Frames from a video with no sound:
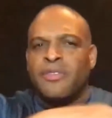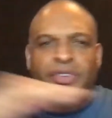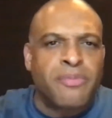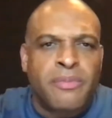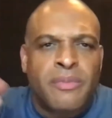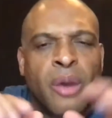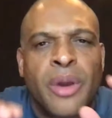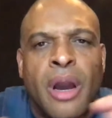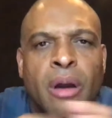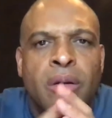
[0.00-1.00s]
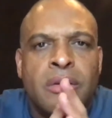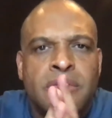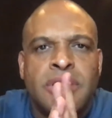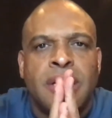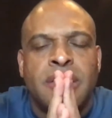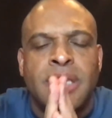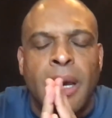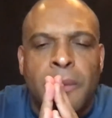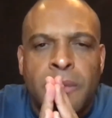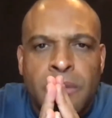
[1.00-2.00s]
right, music. Here we go.
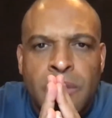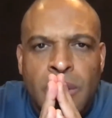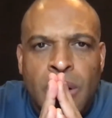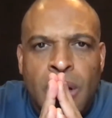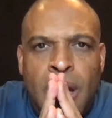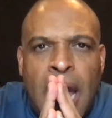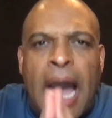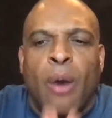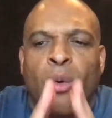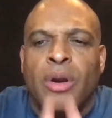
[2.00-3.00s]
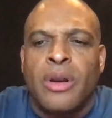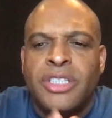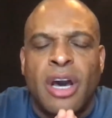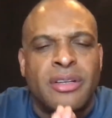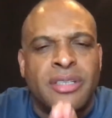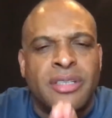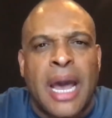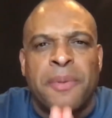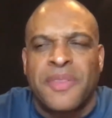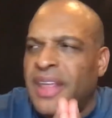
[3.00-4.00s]
Check this out. I wanted y'all to
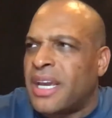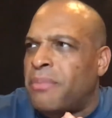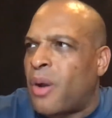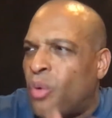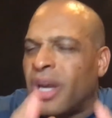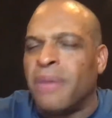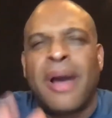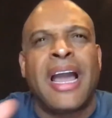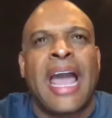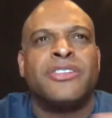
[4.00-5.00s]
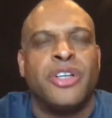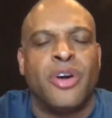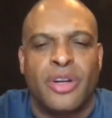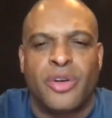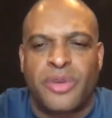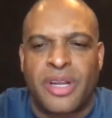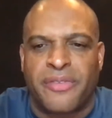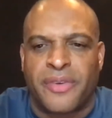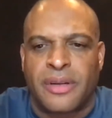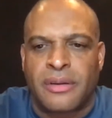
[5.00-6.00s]
stop and think about, what am I actually going to
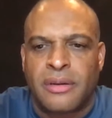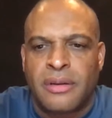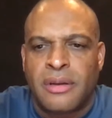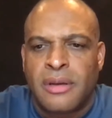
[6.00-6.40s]
do different?